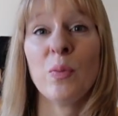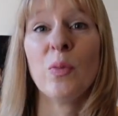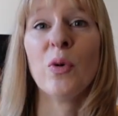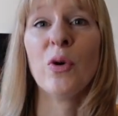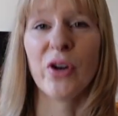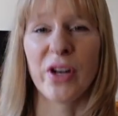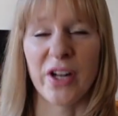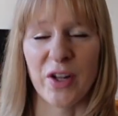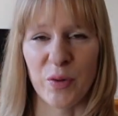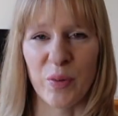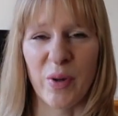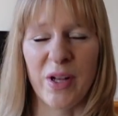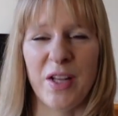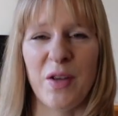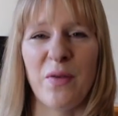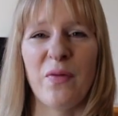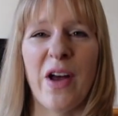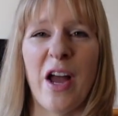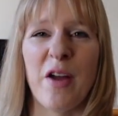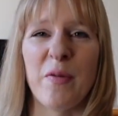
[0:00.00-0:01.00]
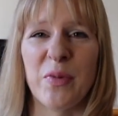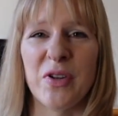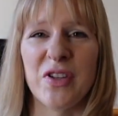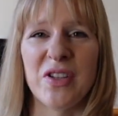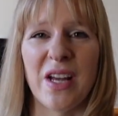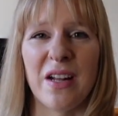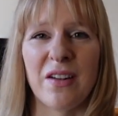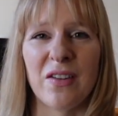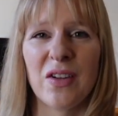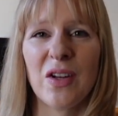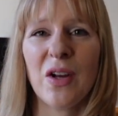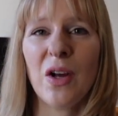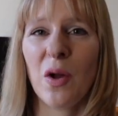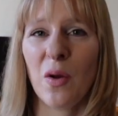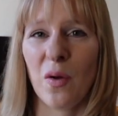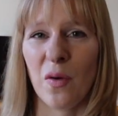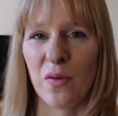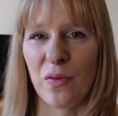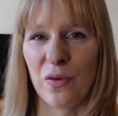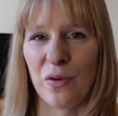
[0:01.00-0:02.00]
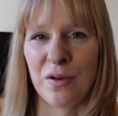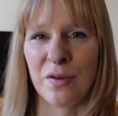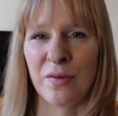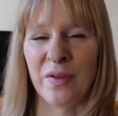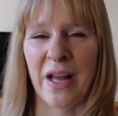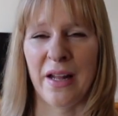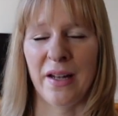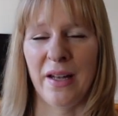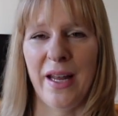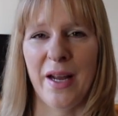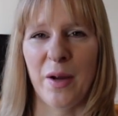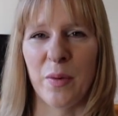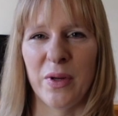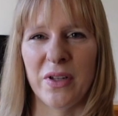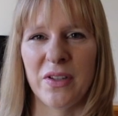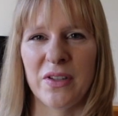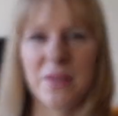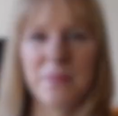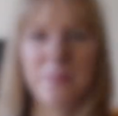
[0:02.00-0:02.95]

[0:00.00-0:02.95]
more than 25% of all of that liquid.